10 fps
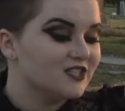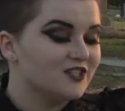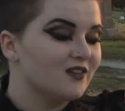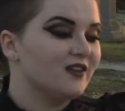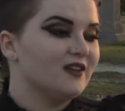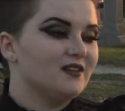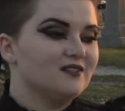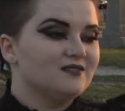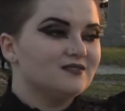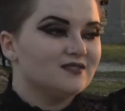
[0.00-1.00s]
she
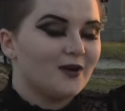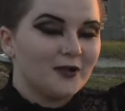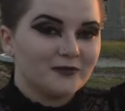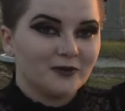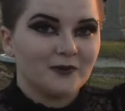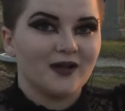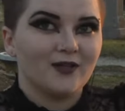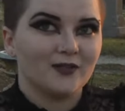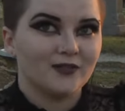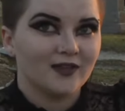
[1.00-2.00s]
donated all of her
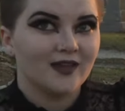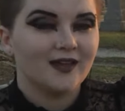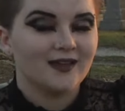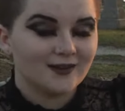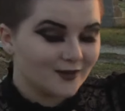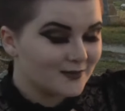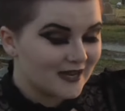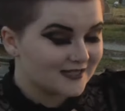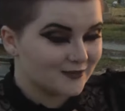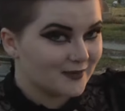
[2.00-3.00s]
wealth and her
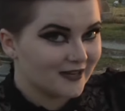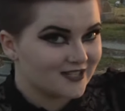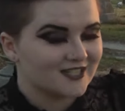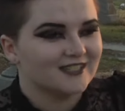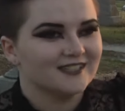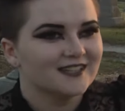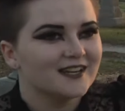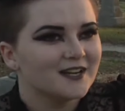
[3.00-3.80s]
massive mansion